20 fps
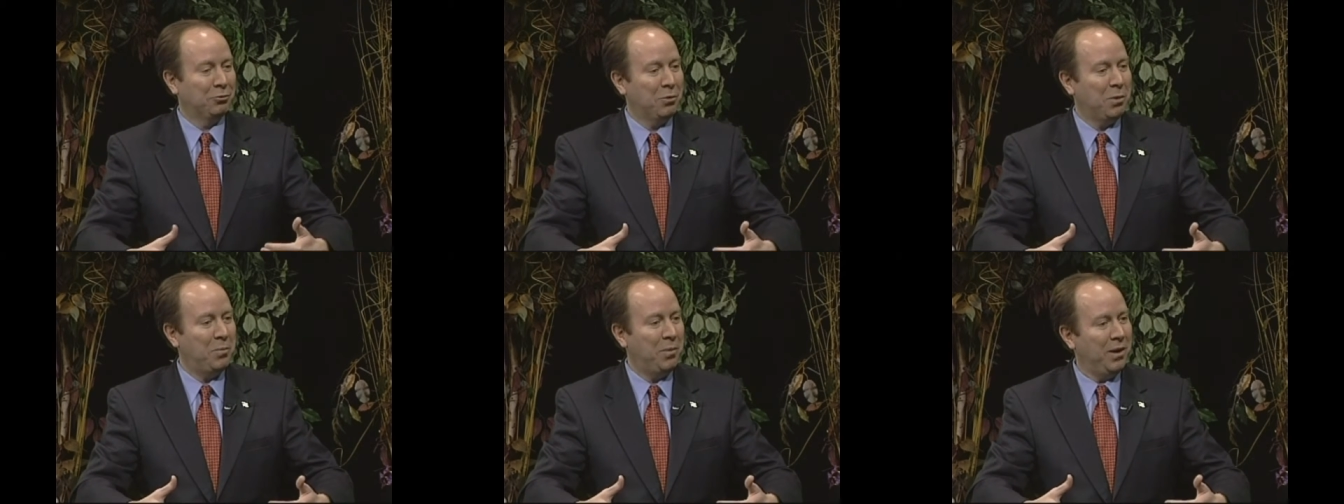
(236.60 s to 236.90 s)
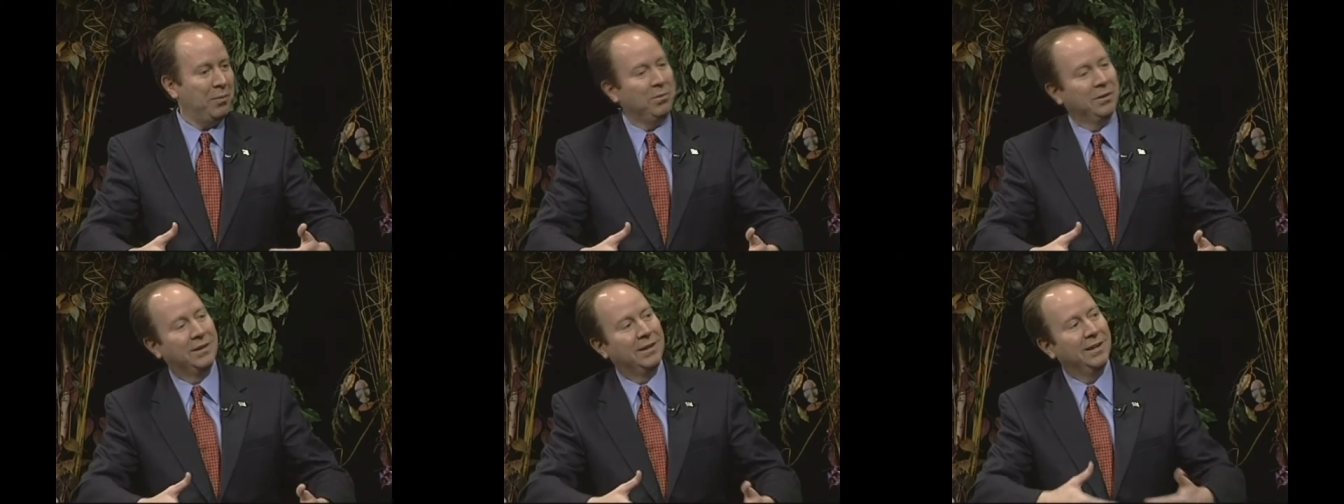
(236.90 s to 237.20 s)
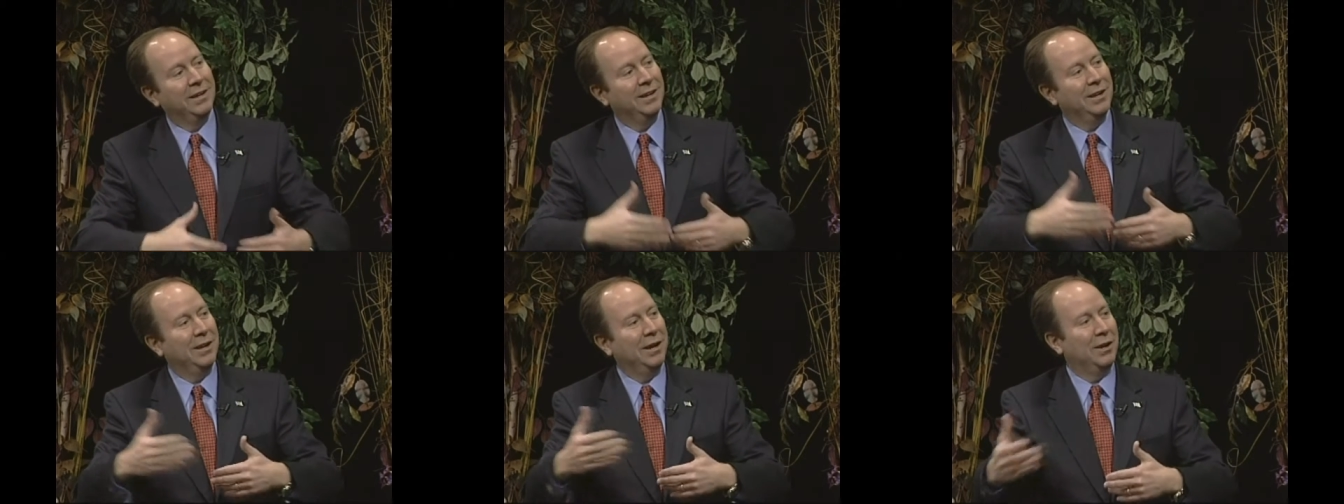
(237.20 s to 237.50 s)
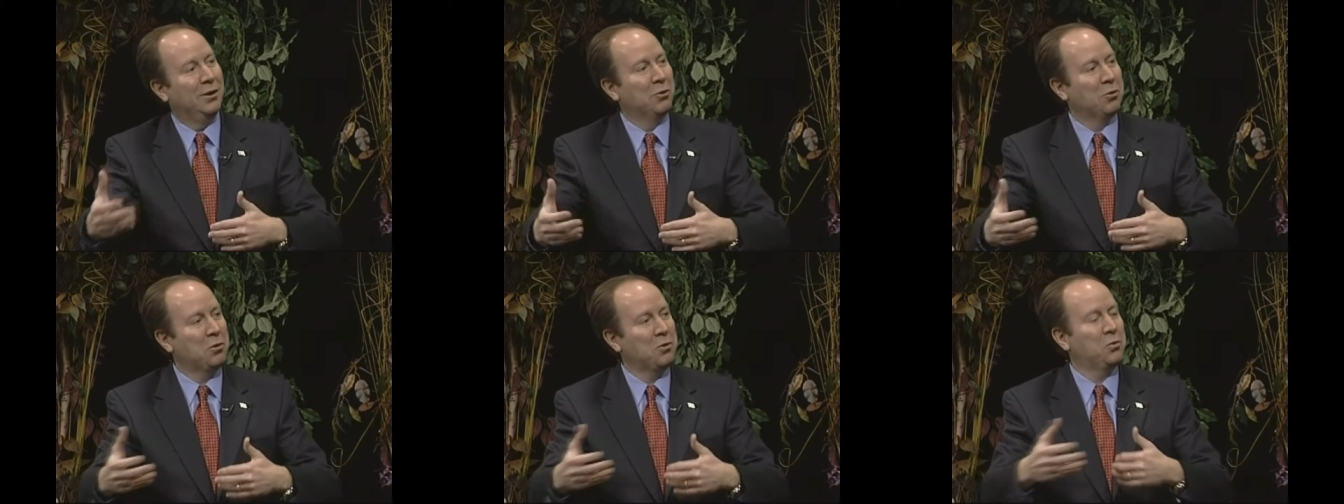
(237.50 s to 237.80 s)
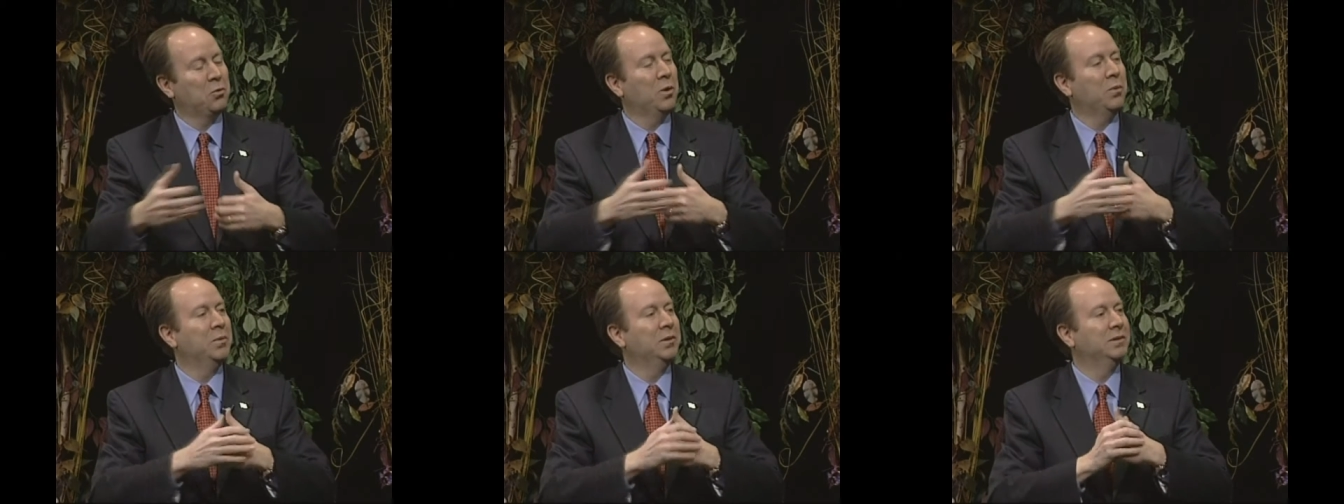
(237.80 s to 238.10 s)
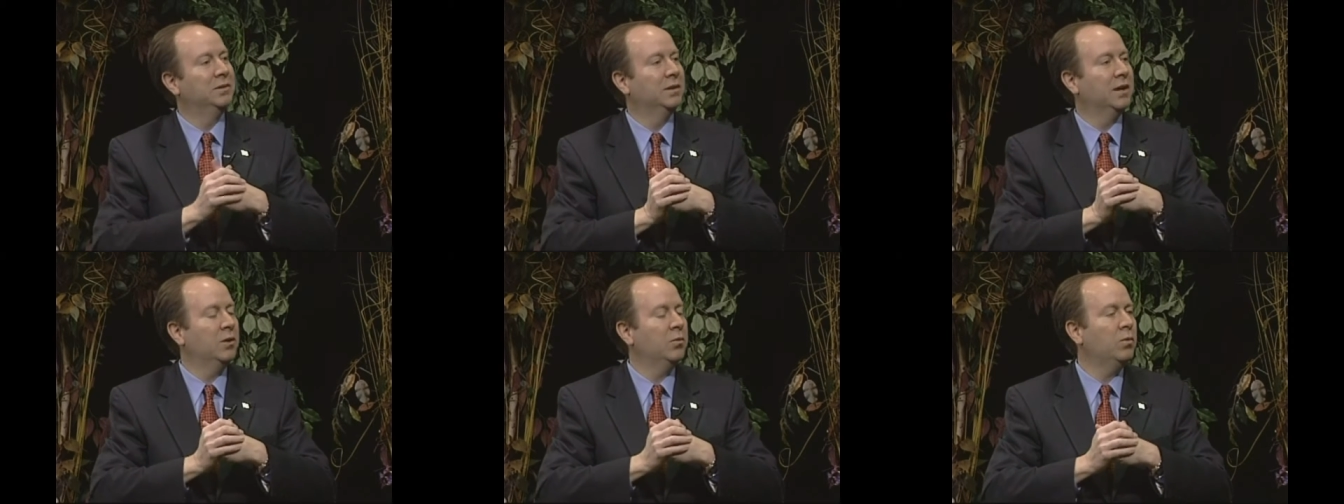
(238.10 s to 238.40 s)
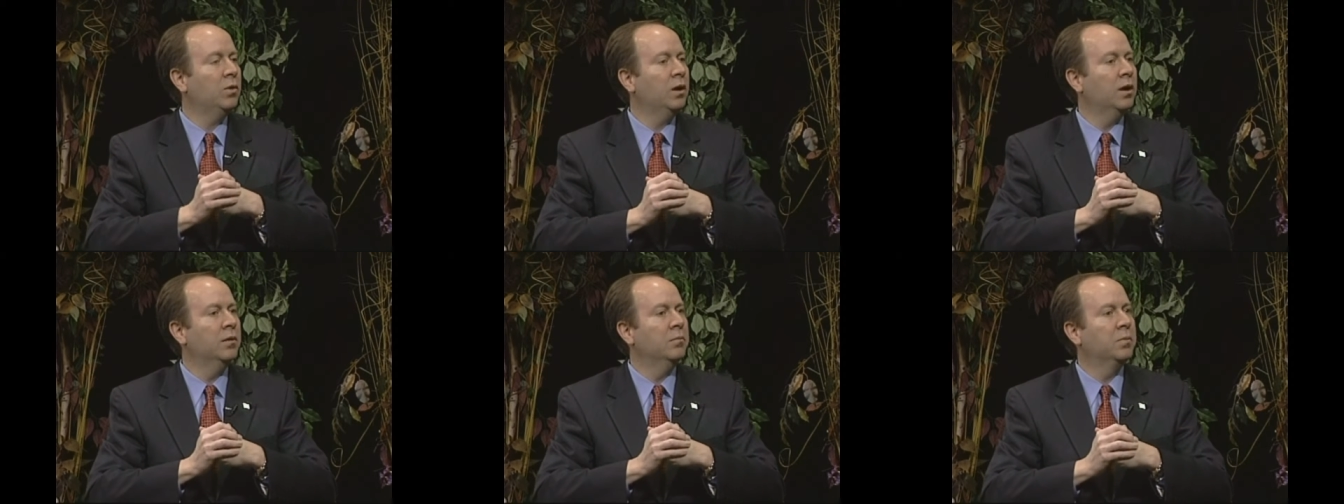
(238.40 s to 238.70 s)
as a Republican in, North Wilmington, I
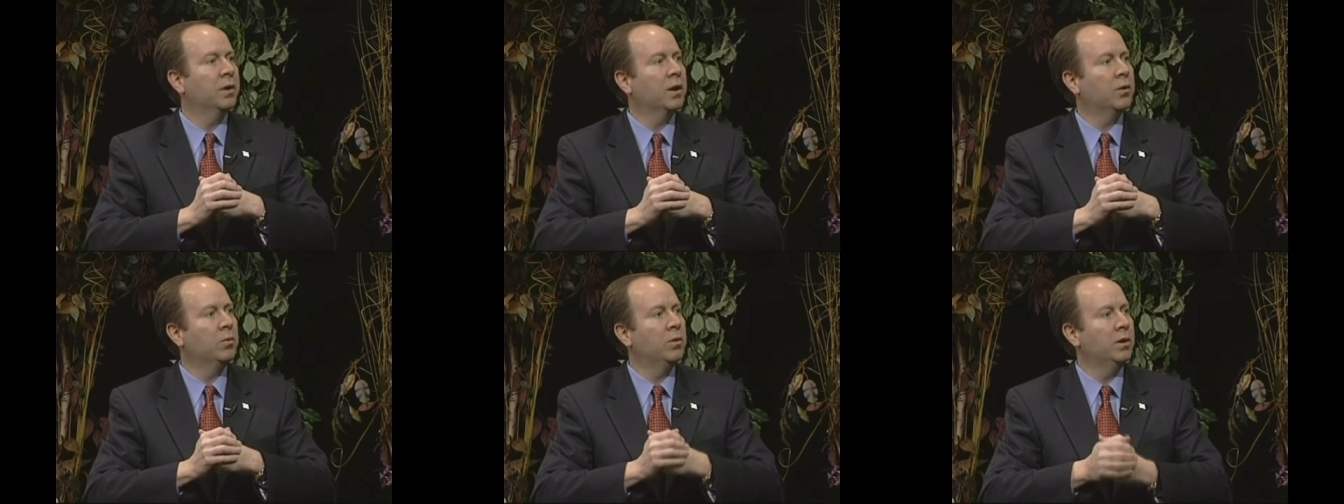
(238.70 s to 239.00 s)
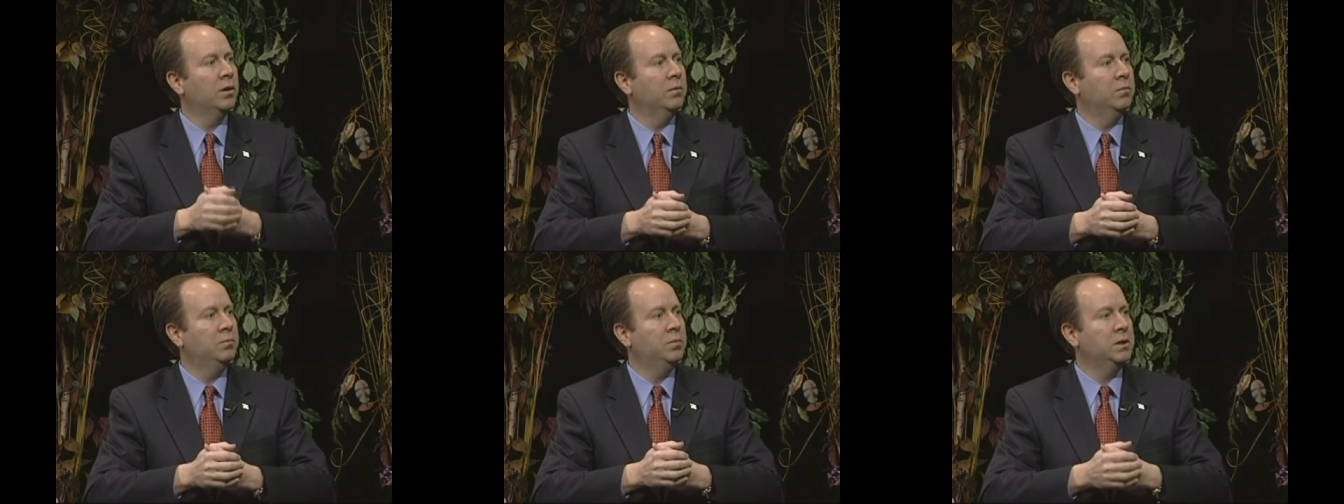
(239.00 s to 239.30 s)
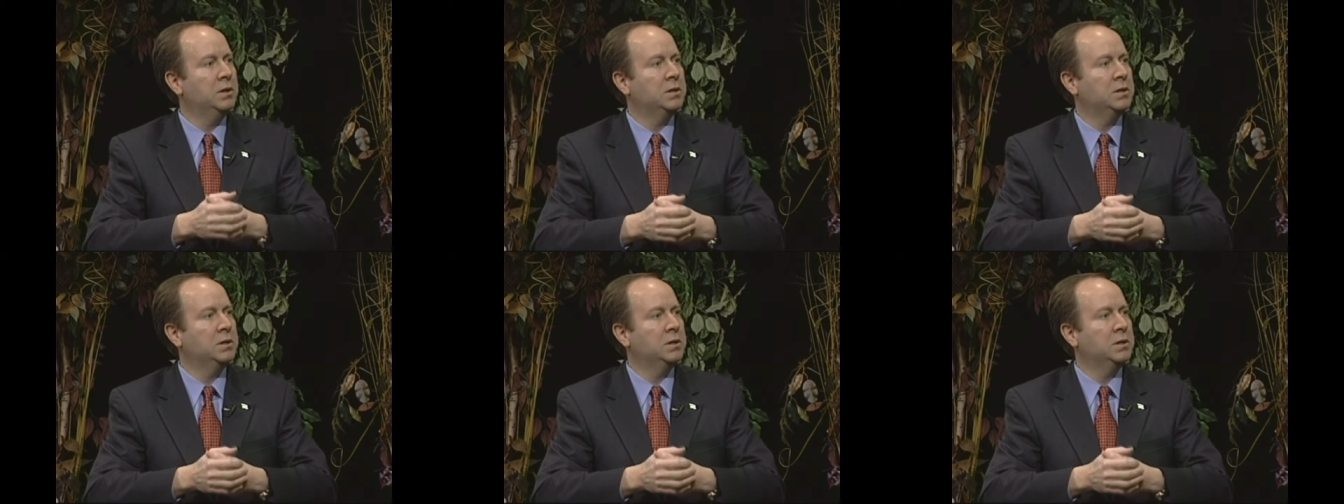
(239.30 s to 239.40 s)
won, but right. I won